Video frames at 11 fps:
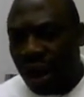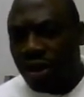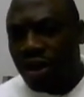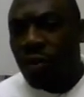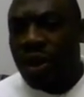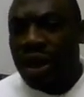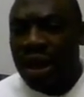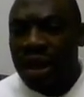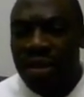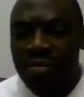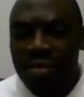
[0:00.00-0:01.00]

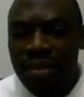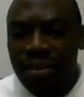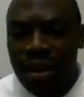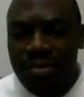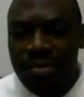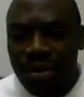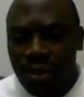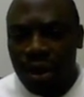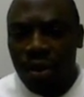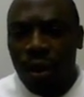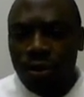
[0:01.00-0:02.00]
unknowingly, so it means
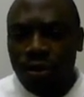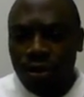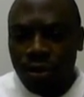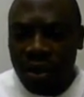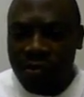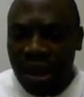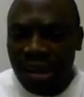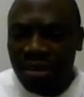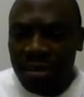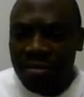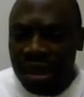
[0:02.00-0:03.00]
you can also do the
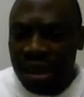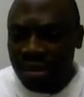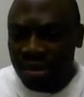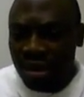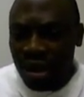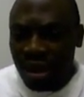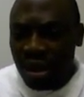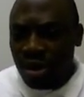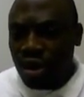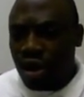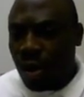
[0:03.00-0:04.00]
very same things
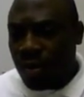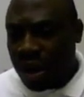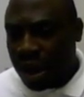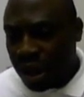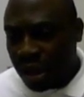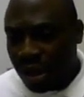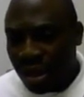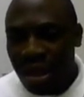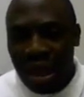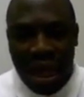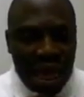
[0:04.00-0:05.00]
knowingly.
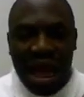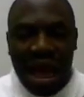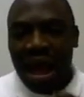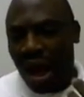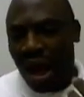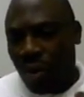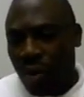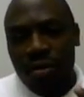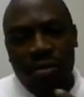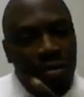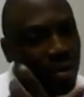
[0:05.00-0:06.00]

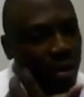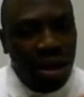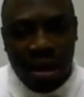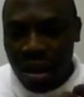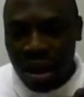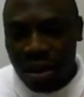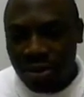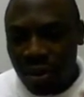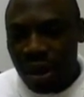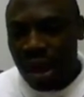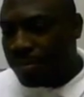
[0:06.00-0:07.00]
How?
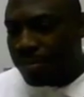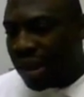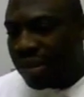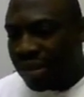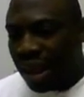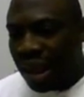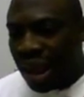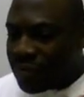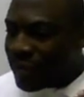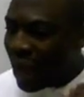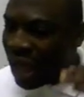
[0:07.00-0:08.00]
So it means
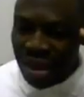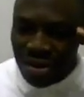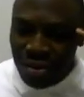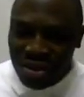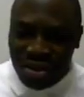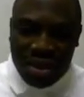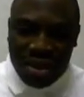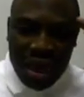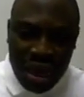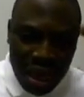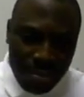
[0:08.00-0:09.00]
if I start to
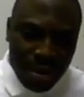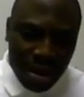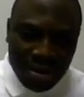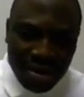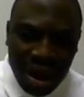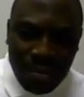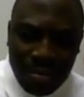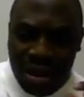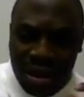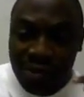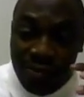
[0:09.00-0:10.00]
think about
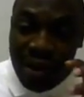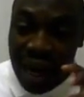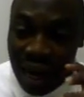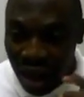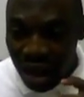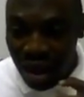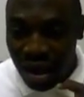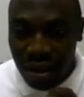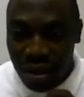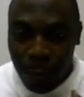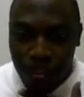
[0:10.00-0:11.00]
something very
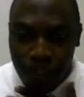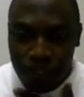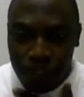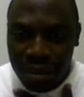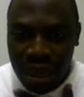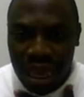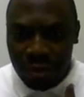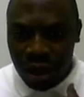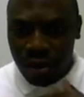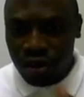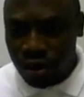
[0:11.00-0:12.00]
hard in
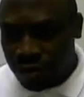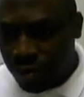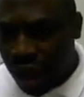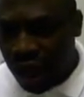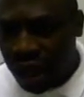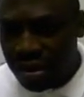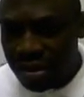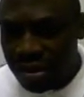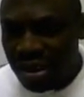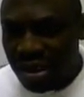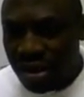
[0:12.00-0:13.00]
my conscious mind,